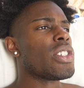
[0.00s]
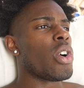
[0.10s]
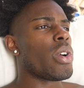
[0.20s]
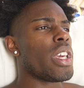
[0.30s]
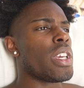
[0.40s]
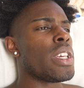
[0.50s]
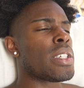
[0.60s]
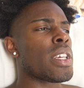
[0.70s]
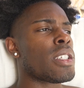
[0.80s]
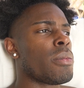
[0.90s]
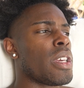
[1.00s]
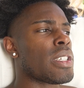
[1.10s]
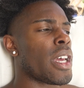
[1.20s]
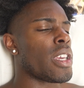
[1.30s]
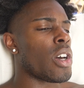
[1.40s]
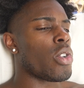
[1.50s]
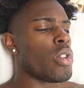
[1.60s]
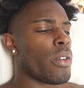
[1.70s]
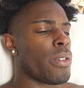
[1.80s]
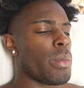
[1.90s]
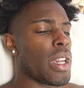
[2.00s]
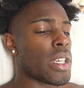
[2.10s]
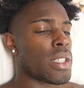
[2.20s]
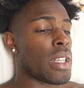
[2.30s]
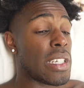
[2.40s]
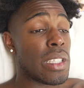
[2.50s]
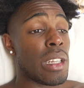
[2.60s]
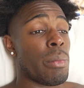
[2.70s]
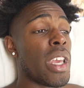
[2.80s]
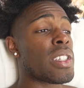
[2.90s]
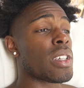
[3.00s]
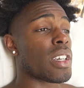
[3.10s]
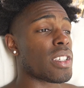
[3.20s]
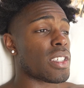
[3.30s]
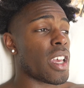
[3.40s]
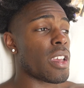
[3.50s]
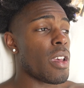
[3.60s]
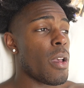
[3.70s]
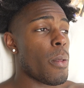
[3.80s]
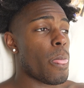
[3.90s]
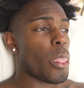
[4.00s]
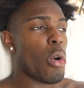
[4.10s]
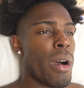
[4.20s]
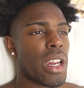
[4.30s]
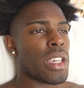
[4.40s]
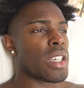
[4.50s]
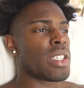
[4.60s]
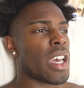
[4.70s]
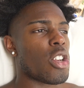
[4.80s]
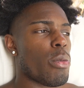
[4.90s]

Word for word: So he he says to me, he's like, yo, you know, for me, that's that's still amazing because it's like nobody does that.